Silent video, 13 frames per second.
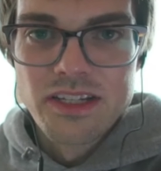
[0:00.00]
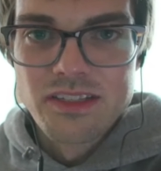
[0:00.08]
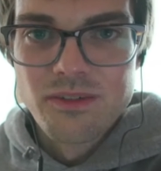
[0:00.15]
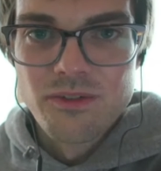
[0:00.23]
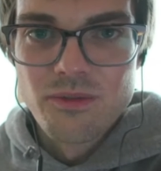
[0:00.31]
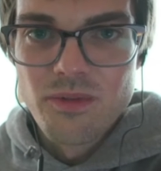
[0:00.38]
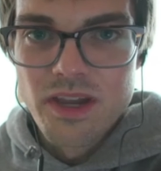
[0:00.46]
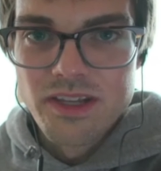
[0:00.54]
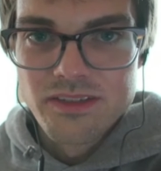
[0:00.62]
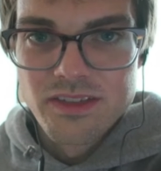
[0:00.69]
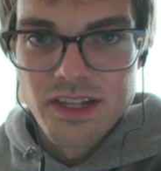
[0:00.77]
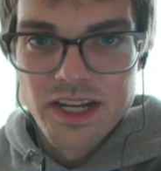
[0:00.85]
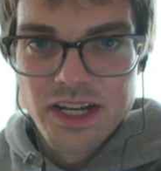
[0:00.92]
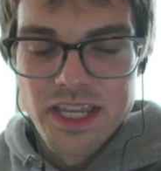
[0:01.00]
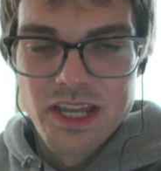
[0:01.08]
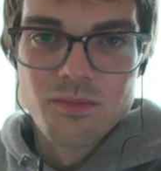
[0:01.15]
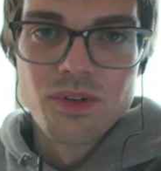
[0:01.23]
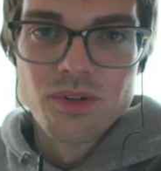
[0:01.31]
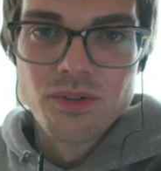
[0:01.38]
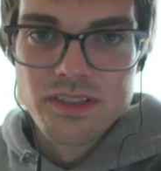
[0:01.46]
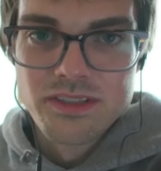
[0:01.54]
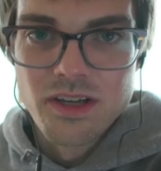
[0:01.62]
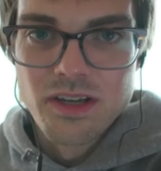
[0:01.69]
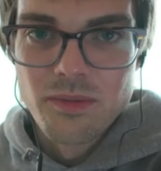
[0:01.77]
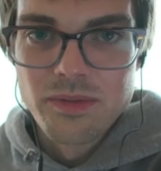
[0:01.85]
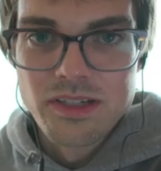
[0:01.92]
at different ways that I can build this
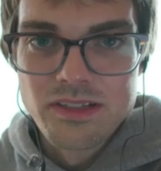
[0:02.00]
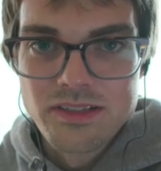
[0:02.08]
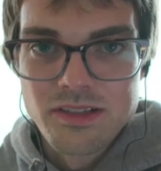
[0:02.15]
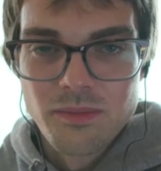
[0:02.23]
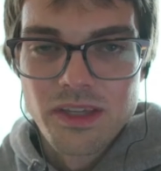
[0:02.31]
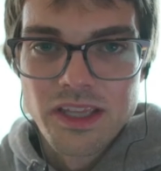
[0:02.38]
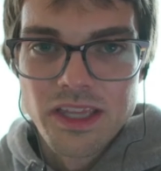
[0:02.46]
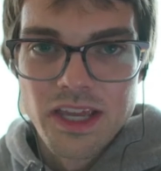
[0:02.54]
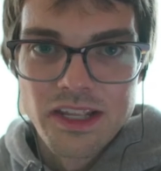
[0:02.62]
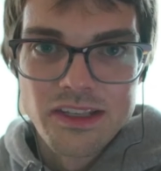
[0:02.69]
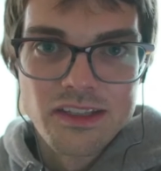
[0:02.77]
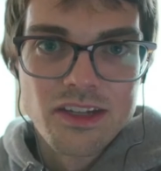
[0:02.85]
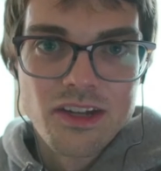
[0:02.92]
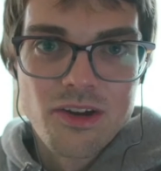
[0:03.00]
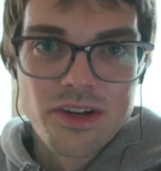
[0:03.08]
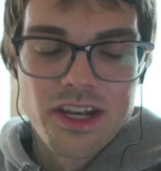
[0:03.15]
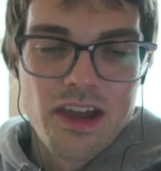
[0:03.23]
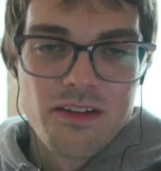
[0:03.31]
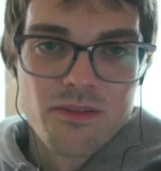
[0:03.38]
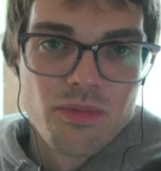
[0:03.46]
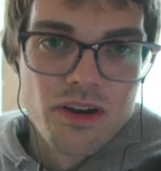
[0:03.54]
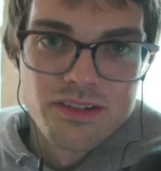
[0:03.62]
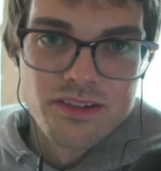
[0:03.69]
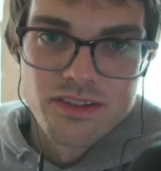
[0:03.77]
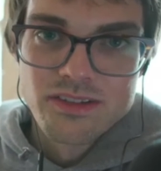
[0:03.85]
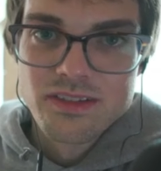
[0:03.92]
up into something that, could have a
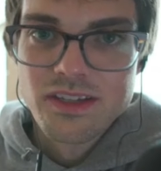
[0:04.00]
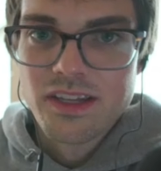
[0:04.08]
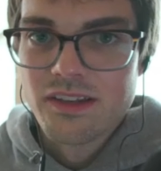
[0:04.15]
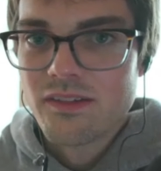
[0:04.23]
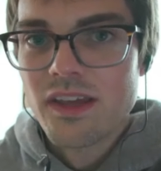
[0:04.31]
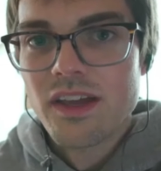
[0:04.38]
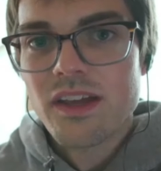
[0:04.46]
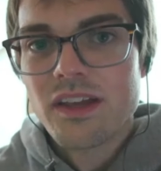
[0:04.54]
presence in,